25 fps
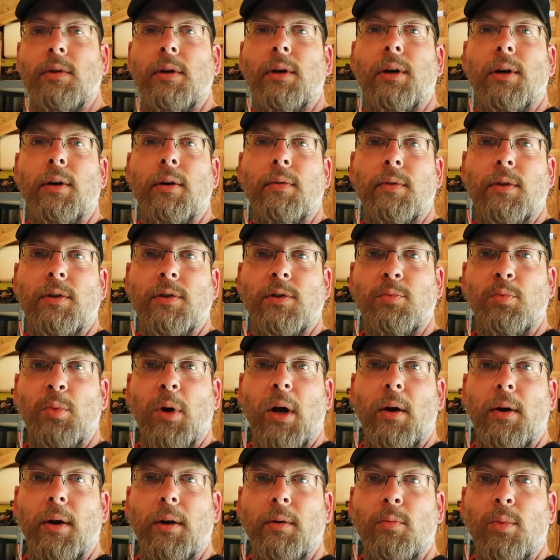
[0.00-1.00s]
of the
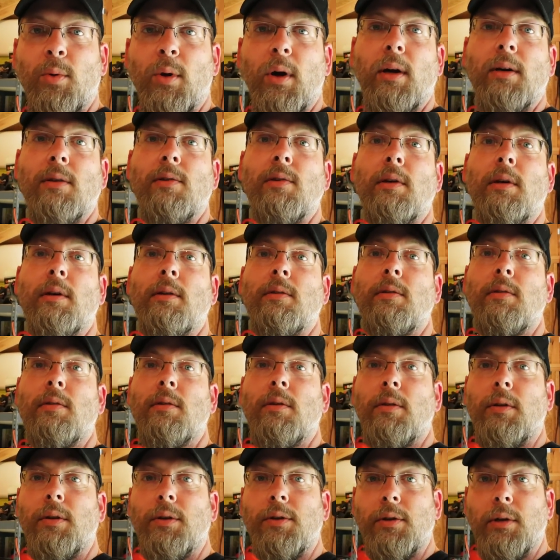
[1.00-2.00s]
sprouting process
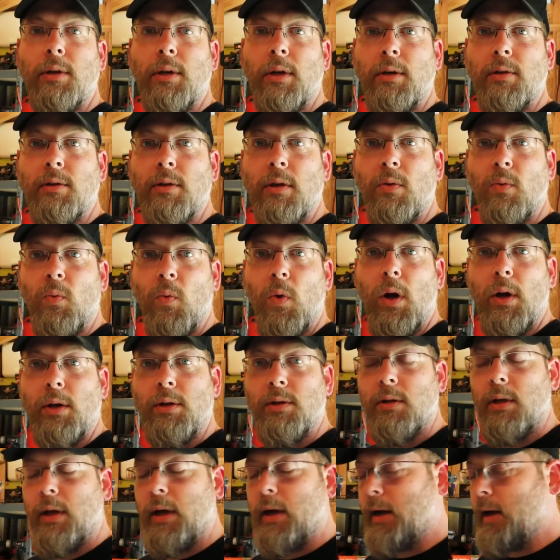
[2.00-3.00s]
so that you guys can
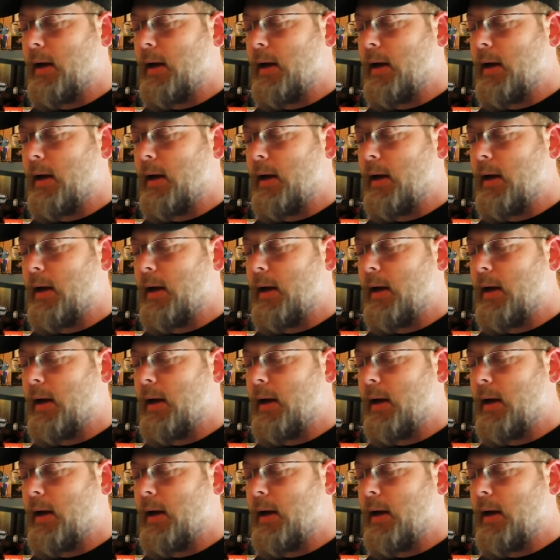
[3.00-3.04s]
watch that